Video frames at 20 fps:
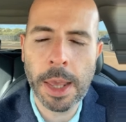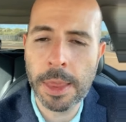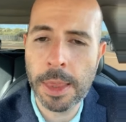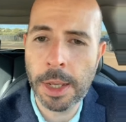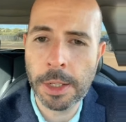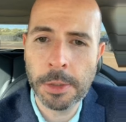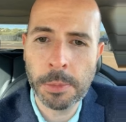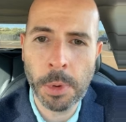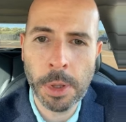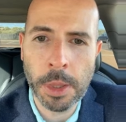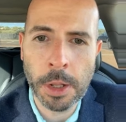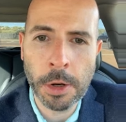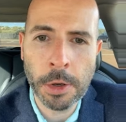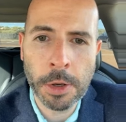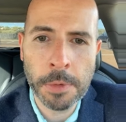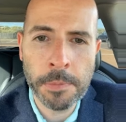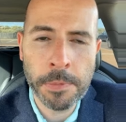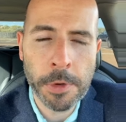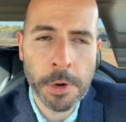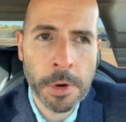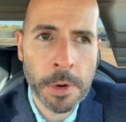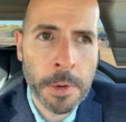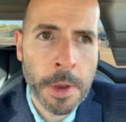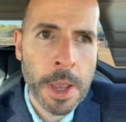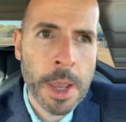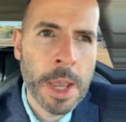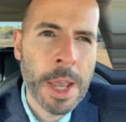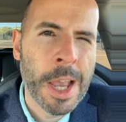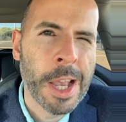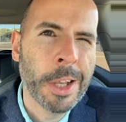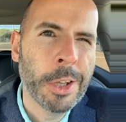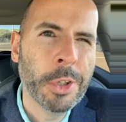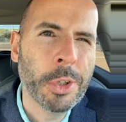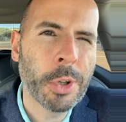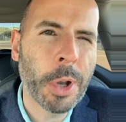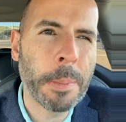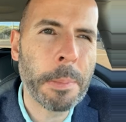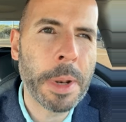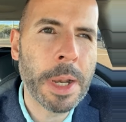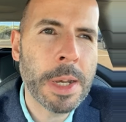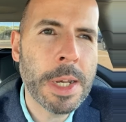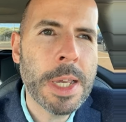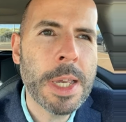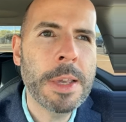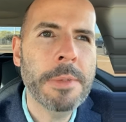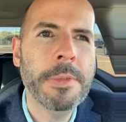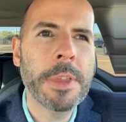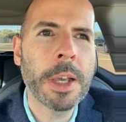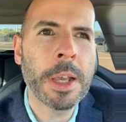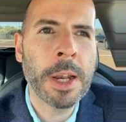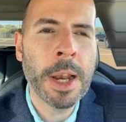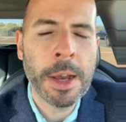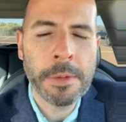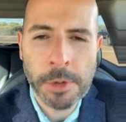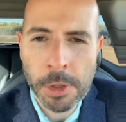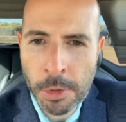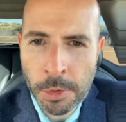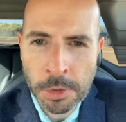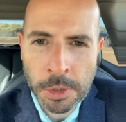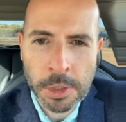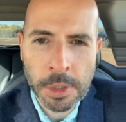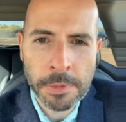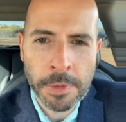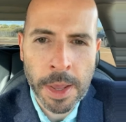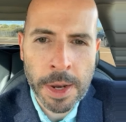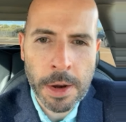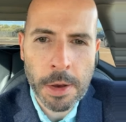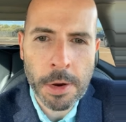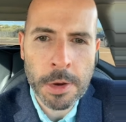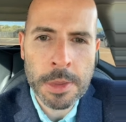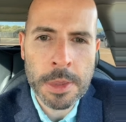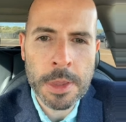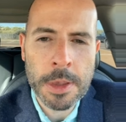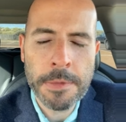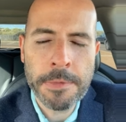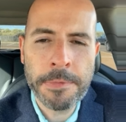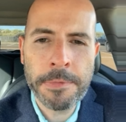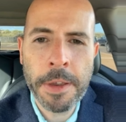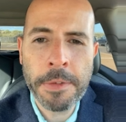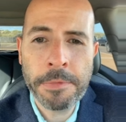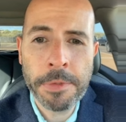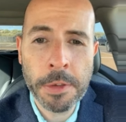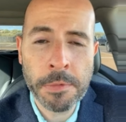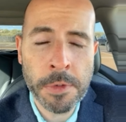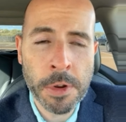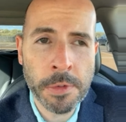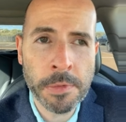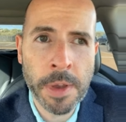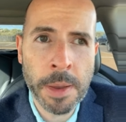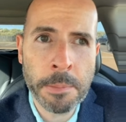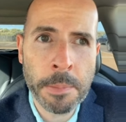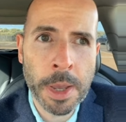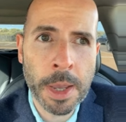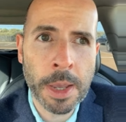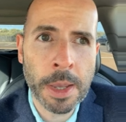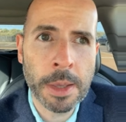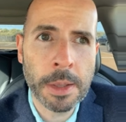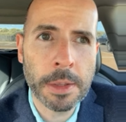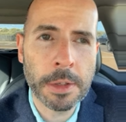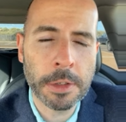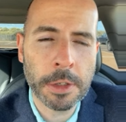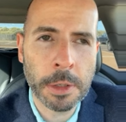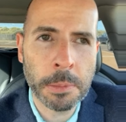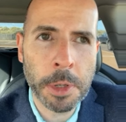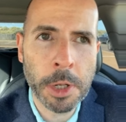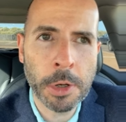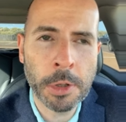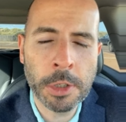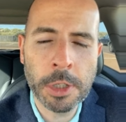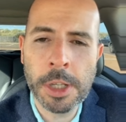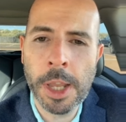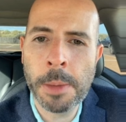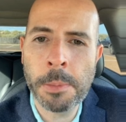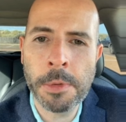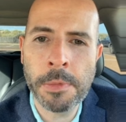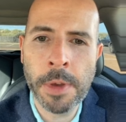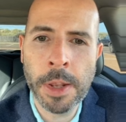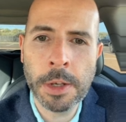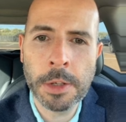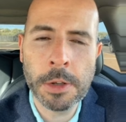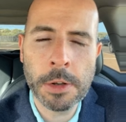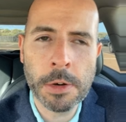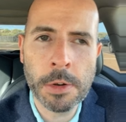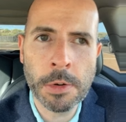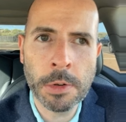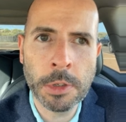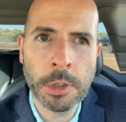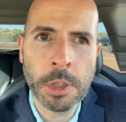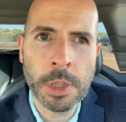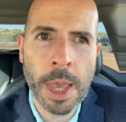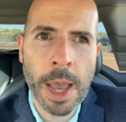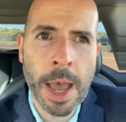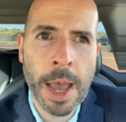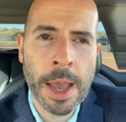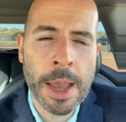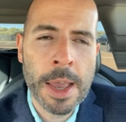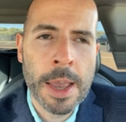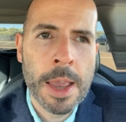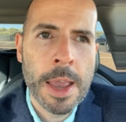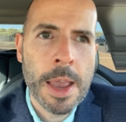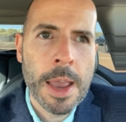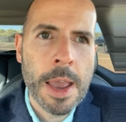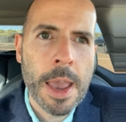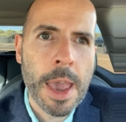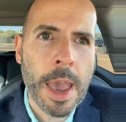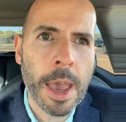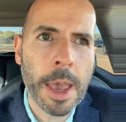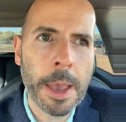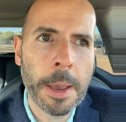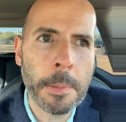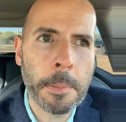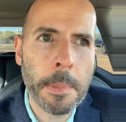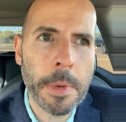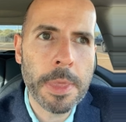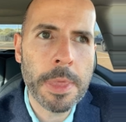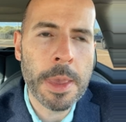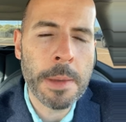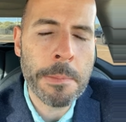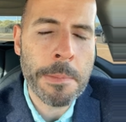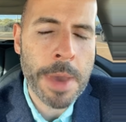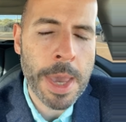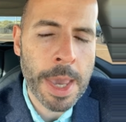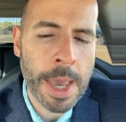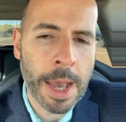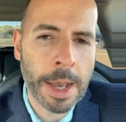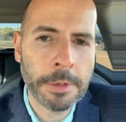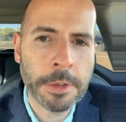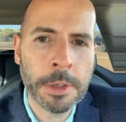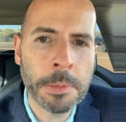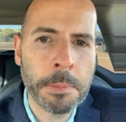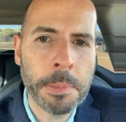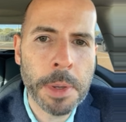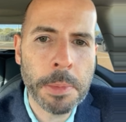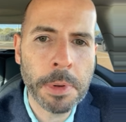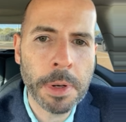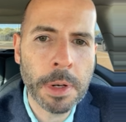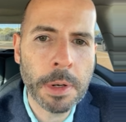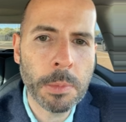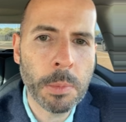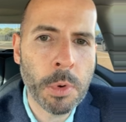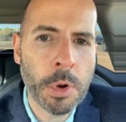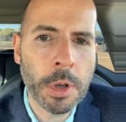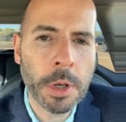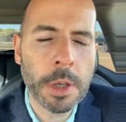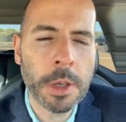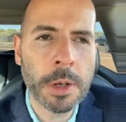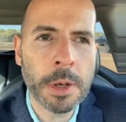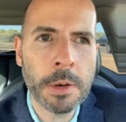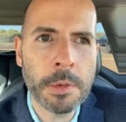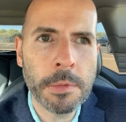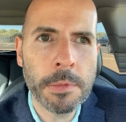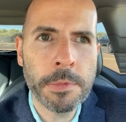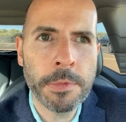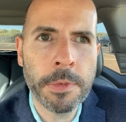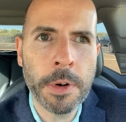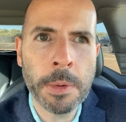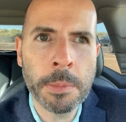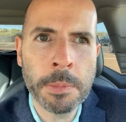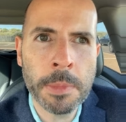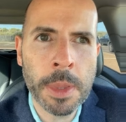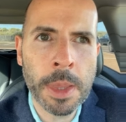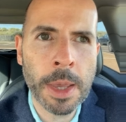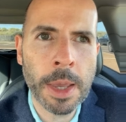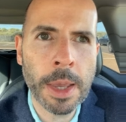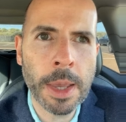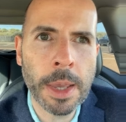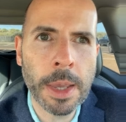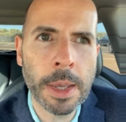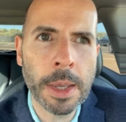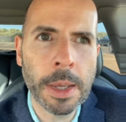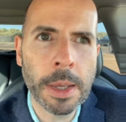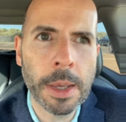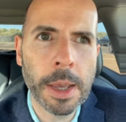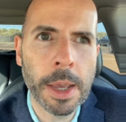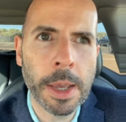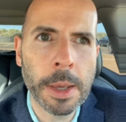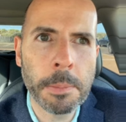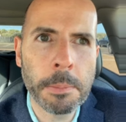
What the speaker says: that's what they're looking for. So I believe they're going to have a launch event on the 5th of November. There's going to be a lunchtime event to launch that. They may have some people working from there